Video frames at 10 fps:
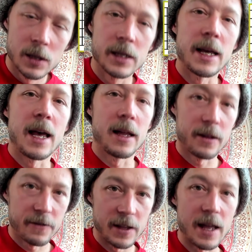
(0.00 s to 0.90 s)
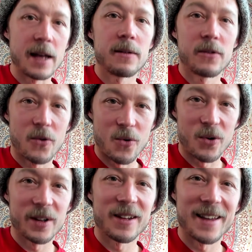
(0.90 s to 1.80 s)
Yeah, lifting that
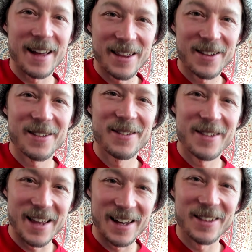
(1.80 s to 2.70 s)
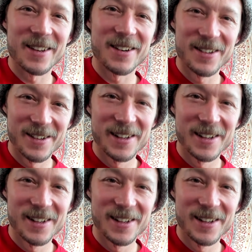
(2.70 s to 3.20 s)
chord at the last second there.